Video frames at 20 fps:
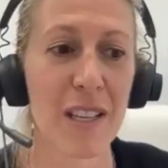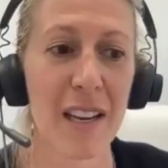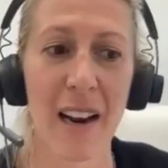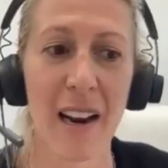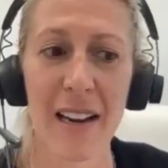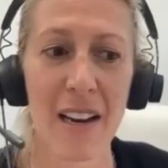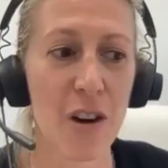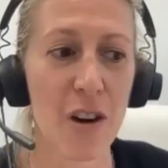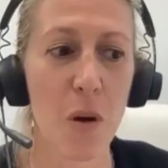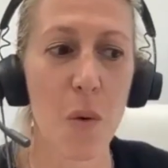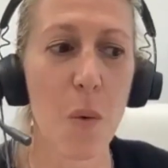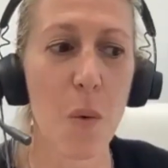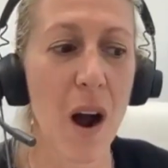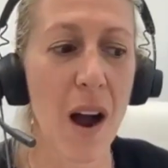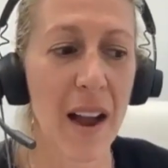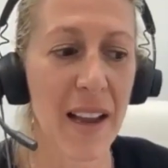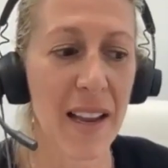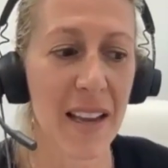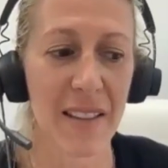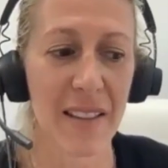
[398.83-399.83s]
And I didn't know
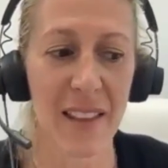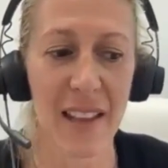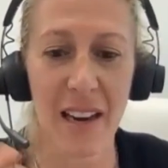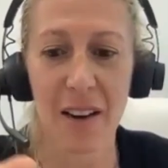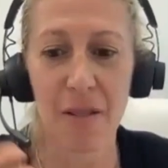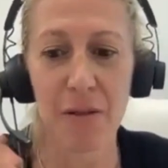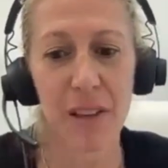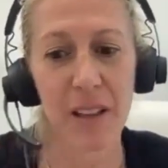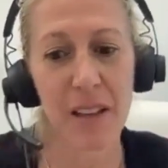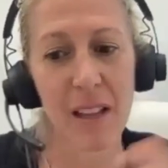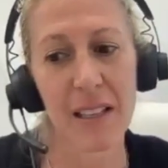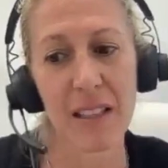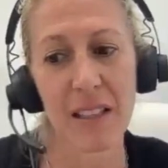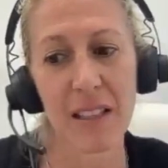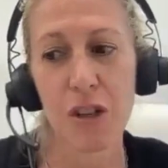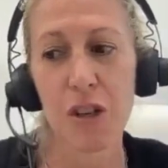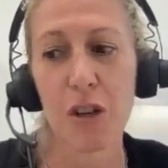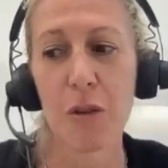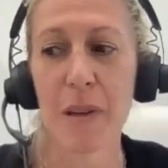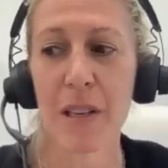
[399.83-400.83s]
why. And then I
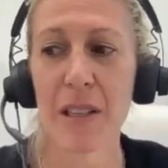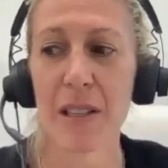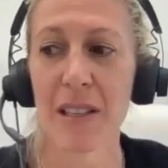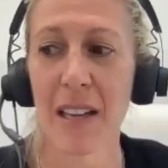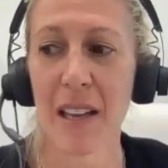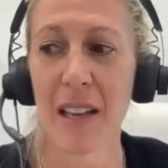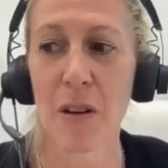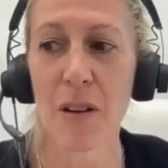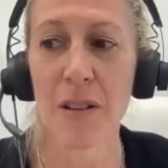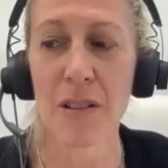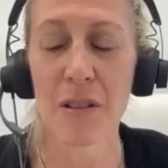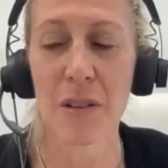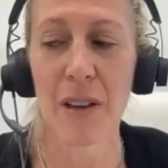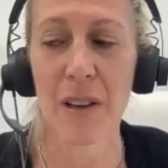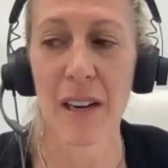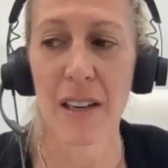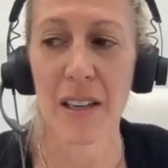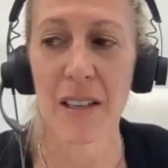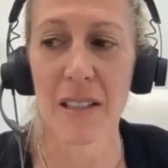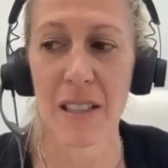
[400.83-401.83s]
realized humans can also
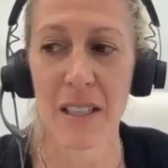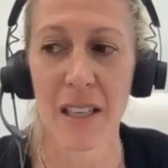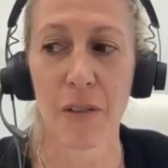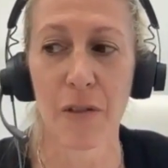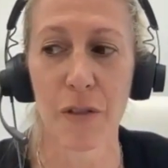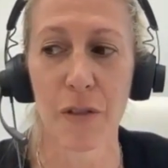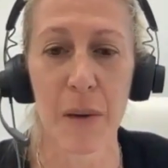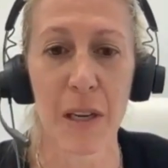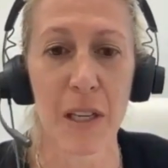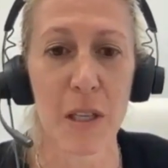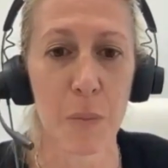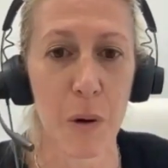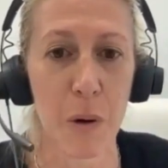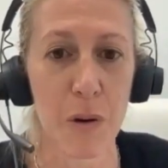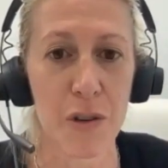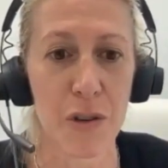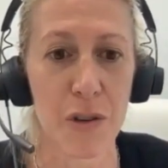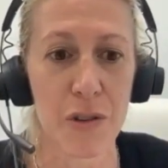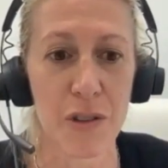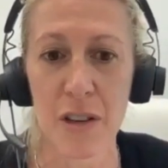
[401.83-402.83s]
get sick from
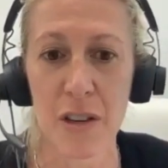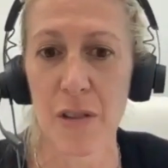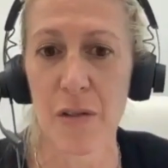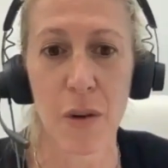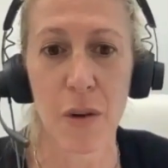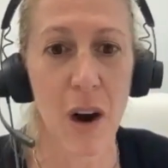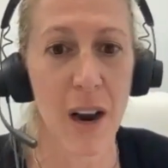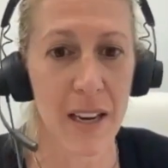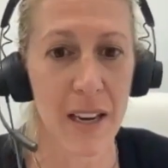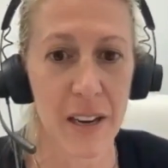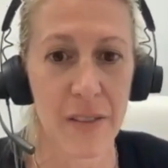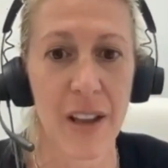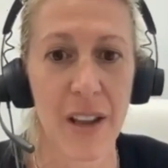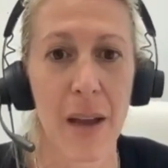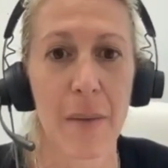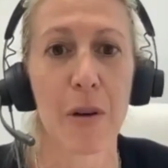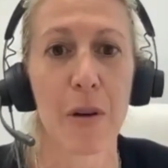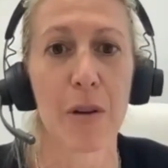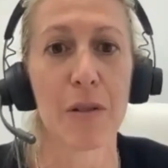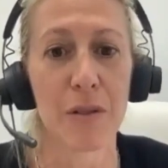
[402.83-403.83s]
exposures to a variety of
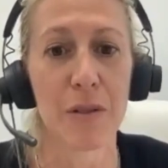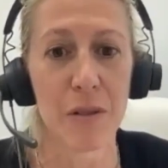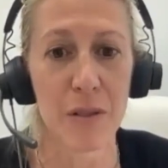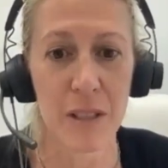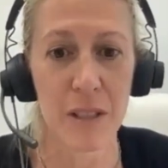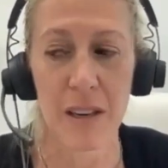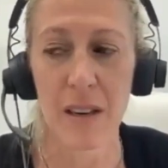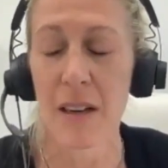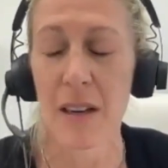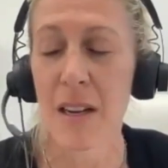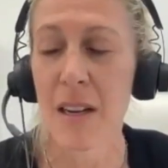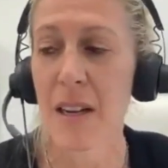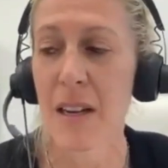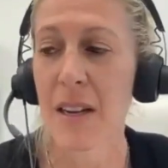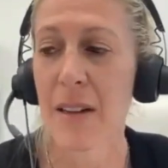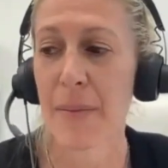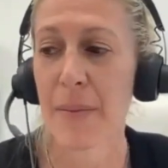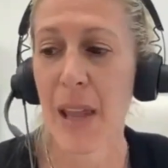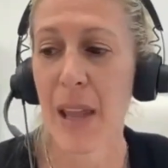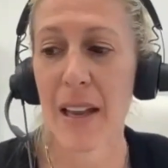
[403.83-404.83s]
chemicals and,
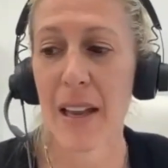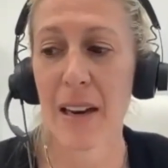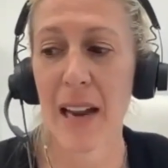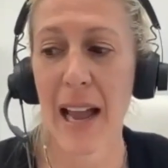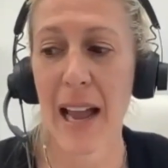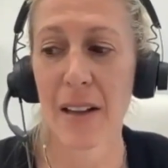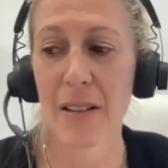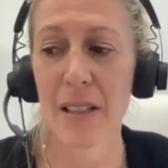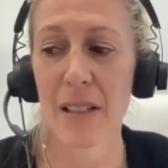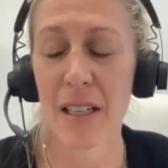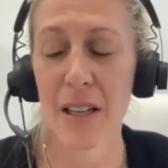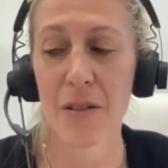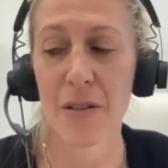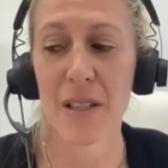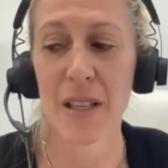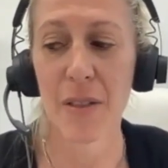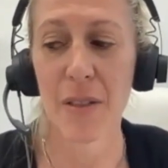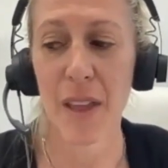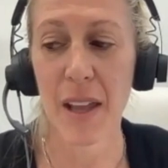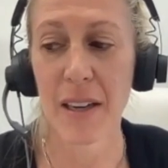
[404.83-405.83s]
and out, you know,
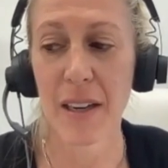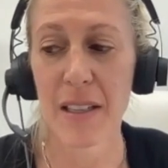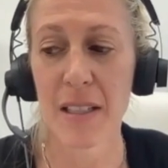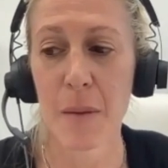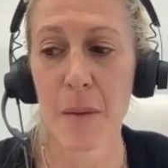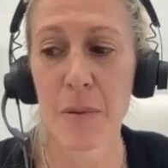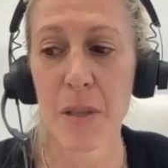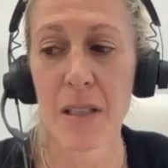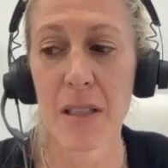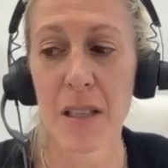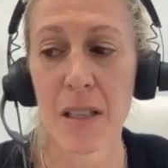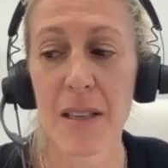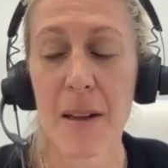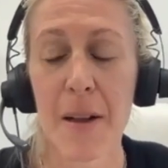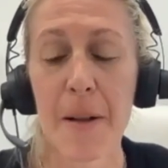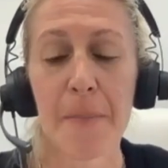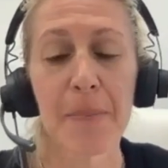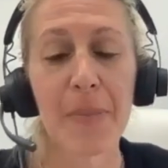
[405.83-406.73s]
synthetic substances.